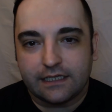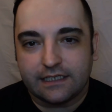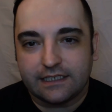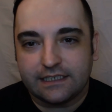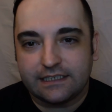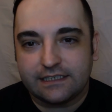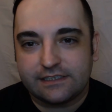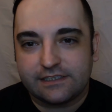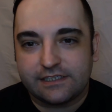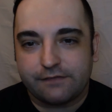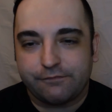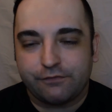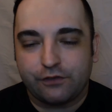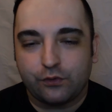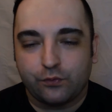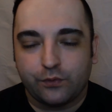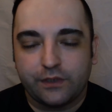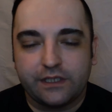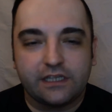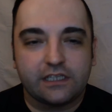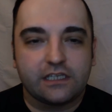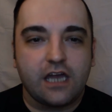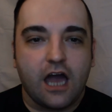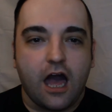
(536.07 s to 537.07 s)
is if you
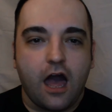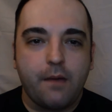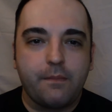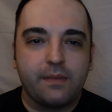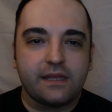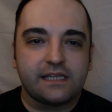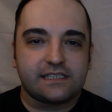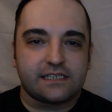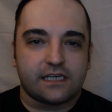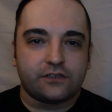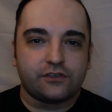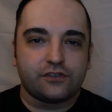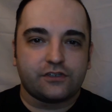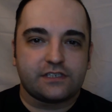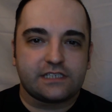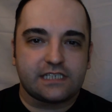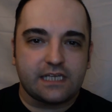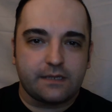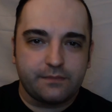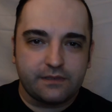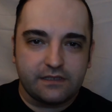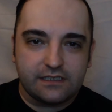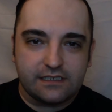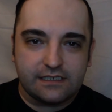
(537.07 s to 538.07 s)
read the comments under
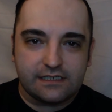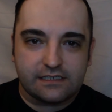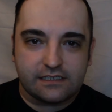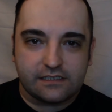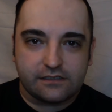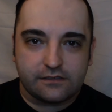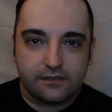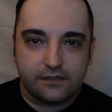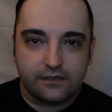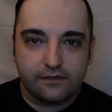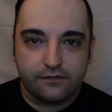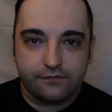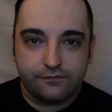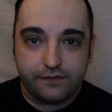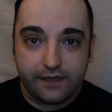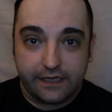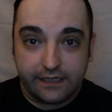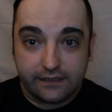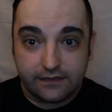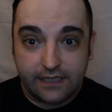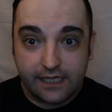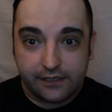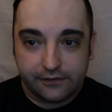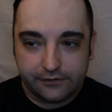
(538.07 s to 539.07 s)
some of these
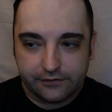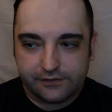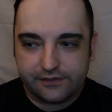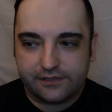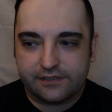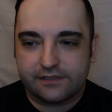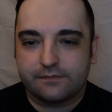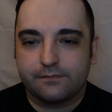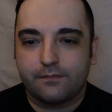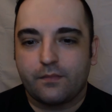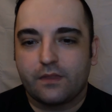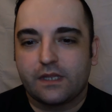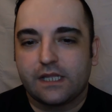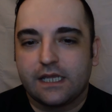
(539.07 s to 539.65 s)
fake letters,